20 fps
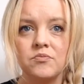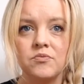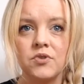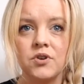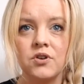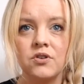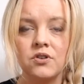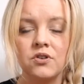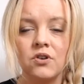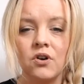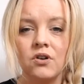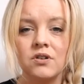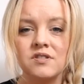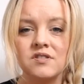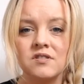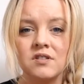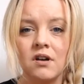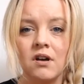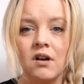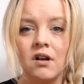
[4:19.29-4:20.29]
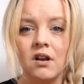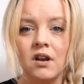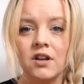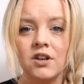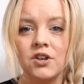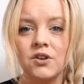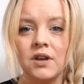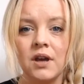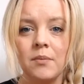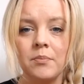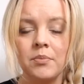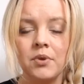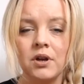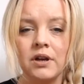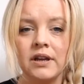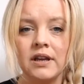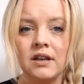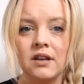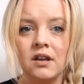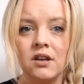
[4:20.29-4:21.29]
rude and hostile and you get
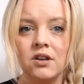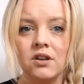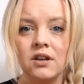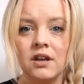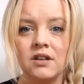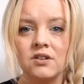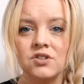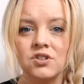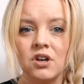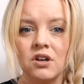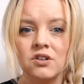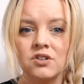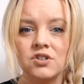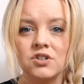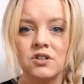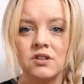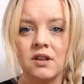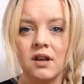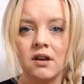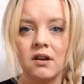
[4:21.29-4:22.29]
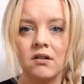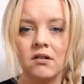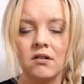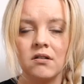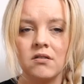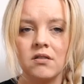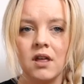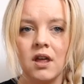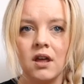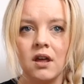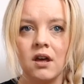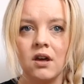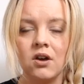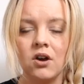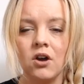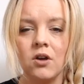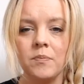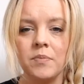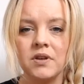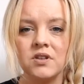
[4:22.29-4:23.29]
bullied and you get judged, that kind of thing. A
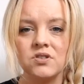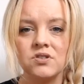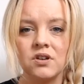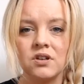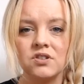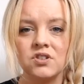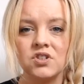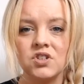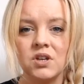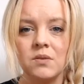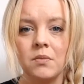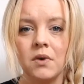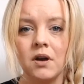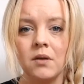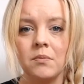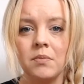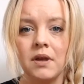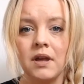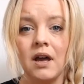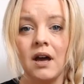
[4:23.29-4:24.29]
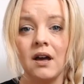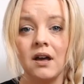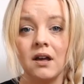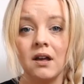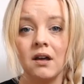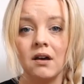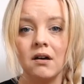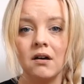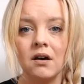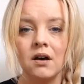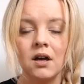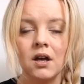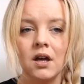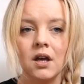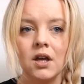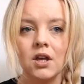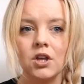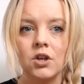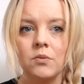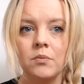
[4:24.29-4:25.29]
coping strategy might be anger.
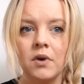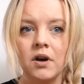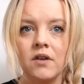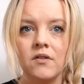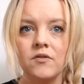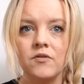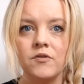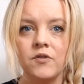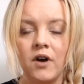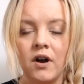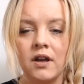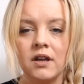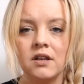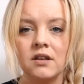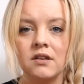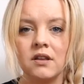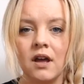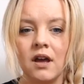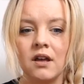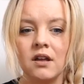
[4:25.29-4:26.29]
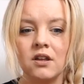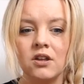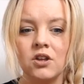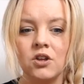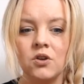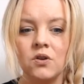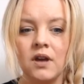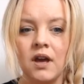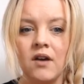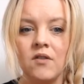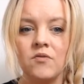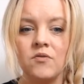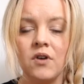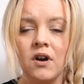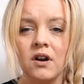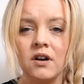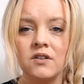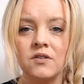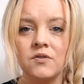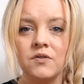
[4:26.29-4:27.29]
You might find that you get
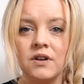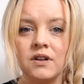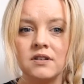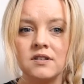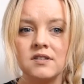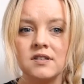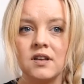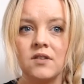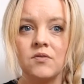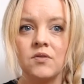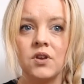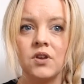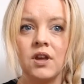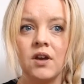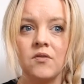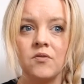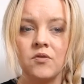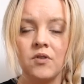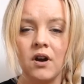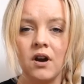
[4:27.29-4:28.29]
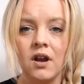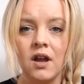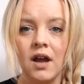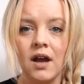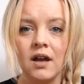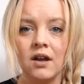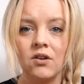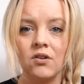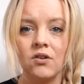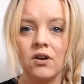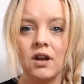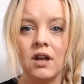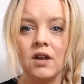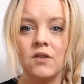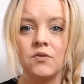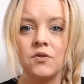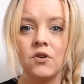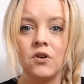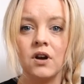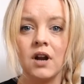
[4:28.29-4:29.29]
very defensive, you get very angry.
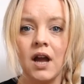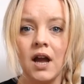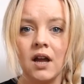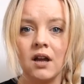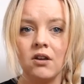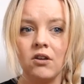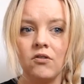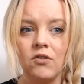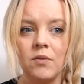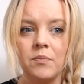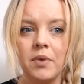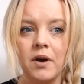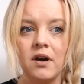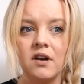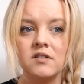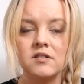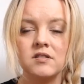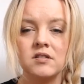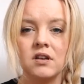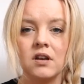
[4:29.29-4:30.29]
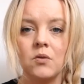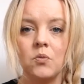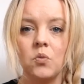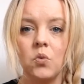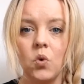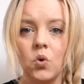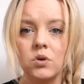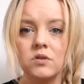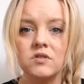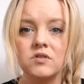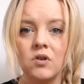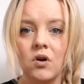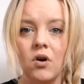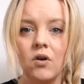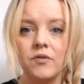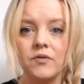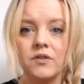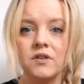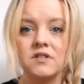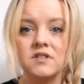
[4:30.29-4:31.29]
If you're an angry person, it wards
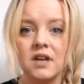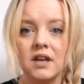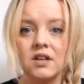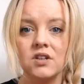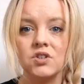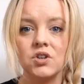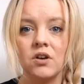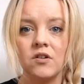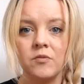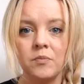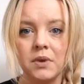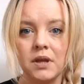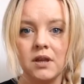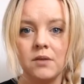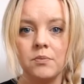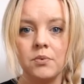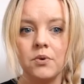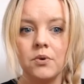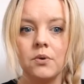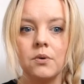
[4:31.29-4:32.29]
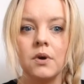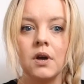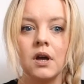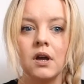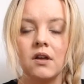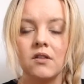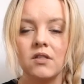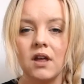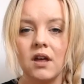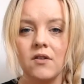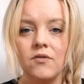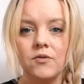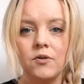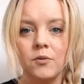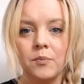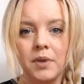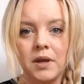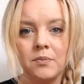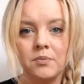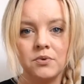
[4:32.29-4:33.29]
off the danger of people.
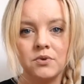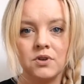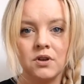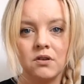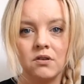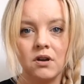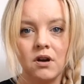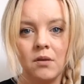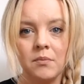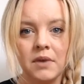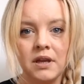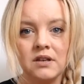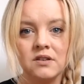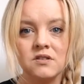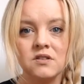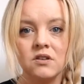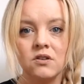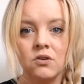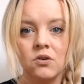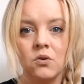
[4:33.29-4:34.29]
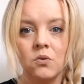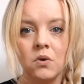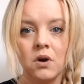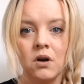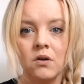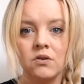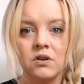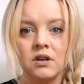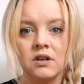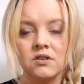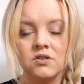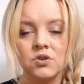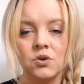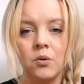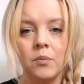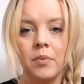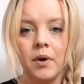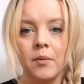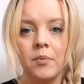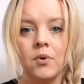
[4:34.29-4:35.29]
Therefore, people don't come into your world and into
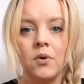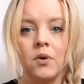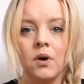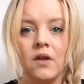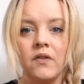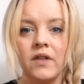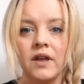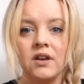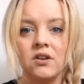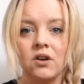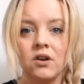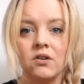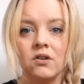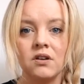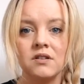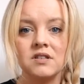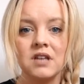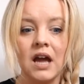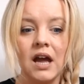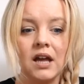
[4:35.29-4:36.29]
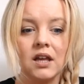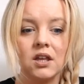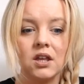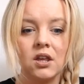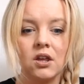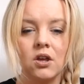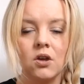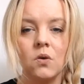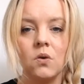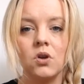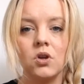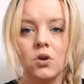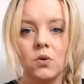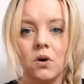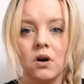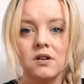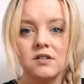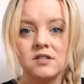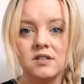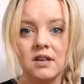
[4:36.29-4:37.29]
your bubble and they don't attack you. You
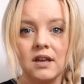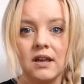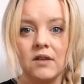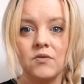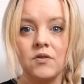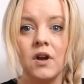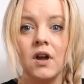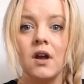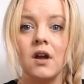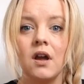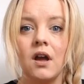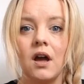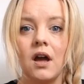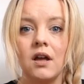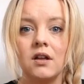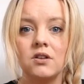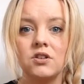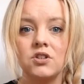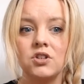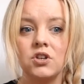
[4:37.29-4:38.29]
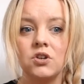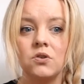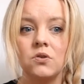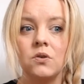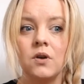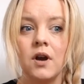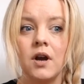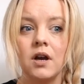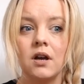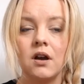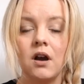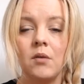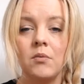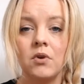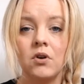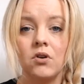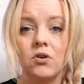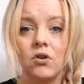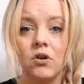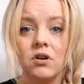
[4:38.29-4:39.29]
are safe. And you come
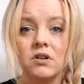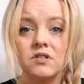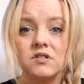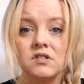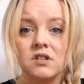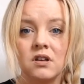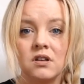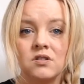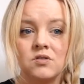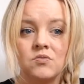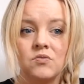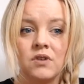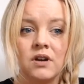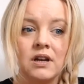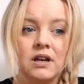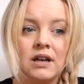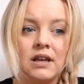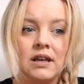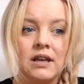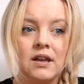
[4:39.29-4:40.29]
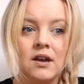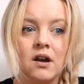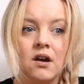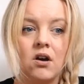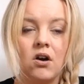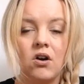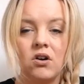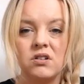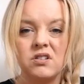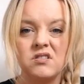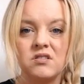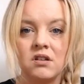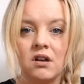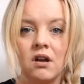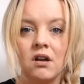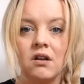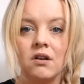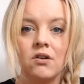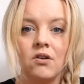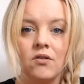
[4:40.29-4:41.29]
across as really
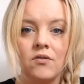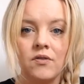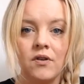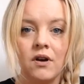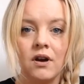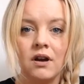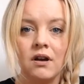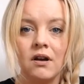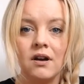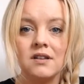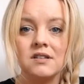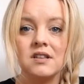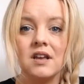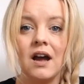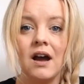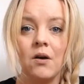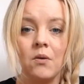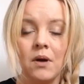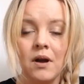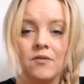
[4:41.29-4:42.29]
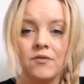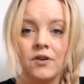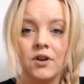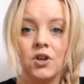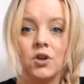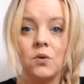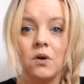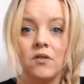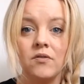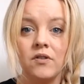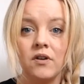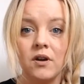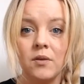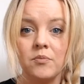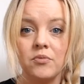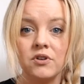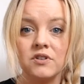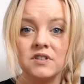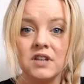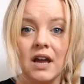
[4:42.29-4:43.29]
hostile and not very nice. However, you are very
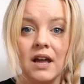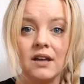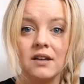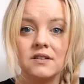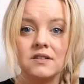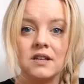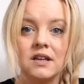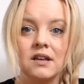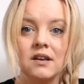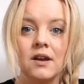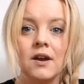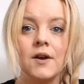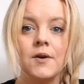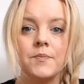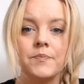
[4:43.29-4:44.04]
protected